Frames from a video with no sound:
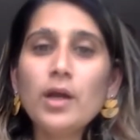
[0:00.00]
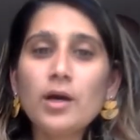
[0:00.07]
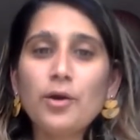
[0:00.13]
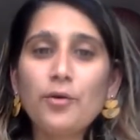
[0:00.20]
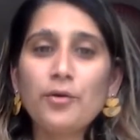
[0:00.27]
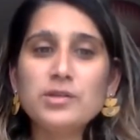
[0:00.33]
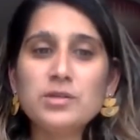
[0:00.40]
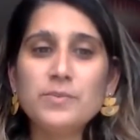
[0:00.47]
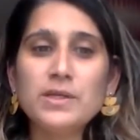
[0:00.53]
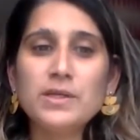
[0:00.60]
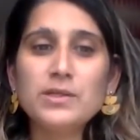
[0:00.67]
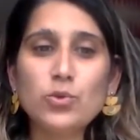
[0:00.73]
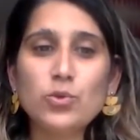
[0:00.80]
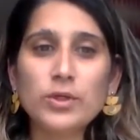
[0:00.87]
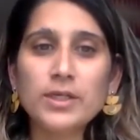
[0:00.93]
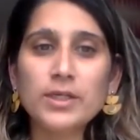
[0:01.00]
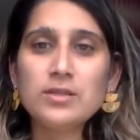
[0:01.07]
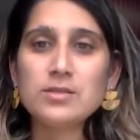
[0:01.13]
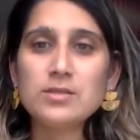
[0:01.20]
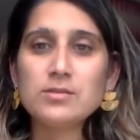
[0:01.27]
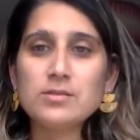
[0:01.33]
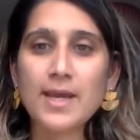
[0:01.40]
and we are going to be
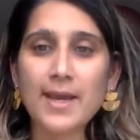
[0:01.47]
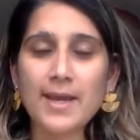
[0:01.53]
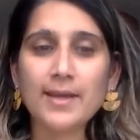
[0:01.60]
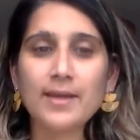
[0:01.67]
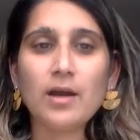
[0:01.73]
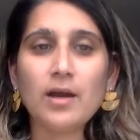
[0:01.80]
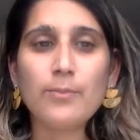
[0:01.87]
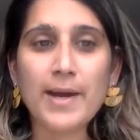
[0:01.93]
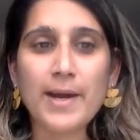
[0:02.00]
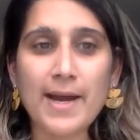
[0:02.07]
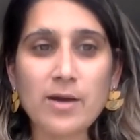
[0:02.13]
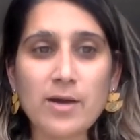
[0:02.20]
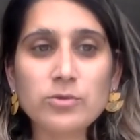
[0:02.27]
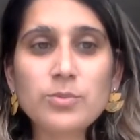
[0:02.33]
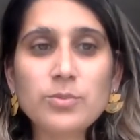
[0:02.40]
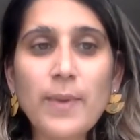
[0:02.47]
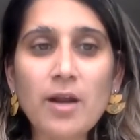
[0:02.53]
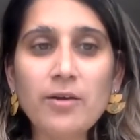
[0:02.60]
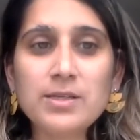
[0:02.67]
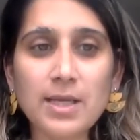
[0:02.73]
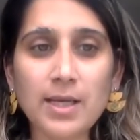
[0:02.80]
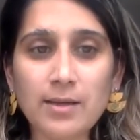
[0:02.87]
talking today about
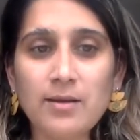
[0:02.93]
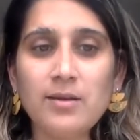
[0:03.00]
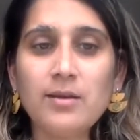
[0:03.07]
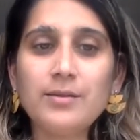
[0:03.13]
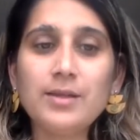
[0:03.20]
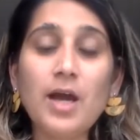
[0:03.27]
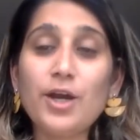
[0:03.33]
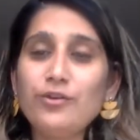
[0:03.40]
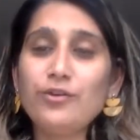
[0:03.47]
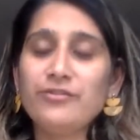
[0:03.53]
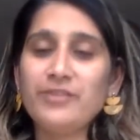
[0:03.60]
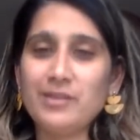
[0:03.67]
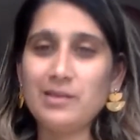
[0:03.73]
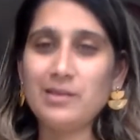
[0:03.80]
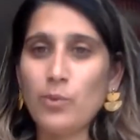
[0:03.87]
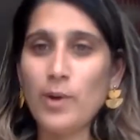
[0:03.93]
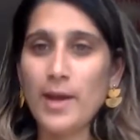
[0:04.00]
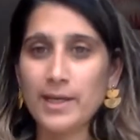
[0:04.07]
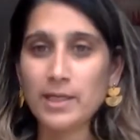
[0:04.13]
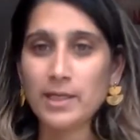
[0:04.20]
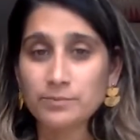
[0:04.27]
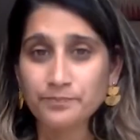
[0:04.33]
parenting the Ayurveda
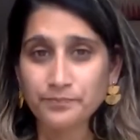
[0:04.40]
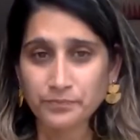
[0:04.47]
way.